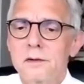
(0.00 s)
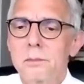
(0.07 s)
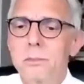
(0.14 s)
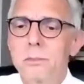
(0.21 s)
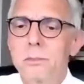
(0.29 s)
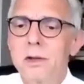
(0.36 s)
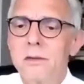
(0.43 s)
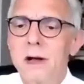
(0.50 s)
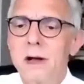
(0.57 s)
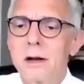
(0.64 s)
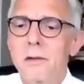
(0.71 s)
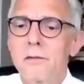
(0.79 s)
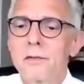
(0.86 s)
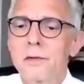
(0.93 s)
with a p
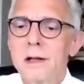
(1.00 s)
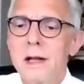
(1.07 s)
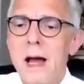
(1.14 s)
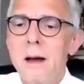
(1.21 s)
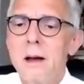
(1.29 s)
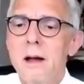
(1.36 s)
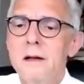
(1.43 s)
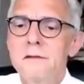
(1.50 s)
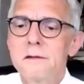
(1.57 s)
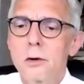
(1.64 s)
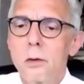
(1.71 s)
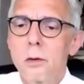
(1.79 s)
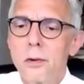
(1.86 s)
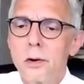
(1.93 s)
value of
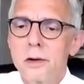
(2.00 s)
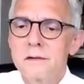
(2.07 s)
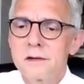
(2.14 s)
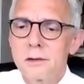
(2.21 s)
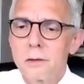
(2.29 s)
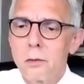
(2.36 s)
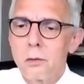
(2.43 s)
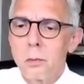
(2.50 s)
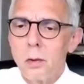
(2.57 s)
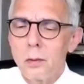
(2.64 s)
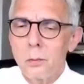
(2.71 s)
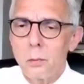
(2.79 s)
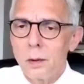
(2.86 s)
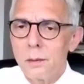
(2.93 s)

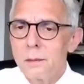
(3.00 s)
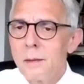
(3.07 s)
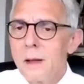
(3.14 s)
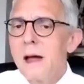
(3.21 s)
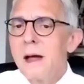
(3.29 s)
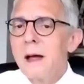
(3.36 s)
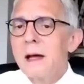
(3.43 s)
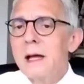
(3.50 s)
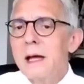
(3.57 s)
0.011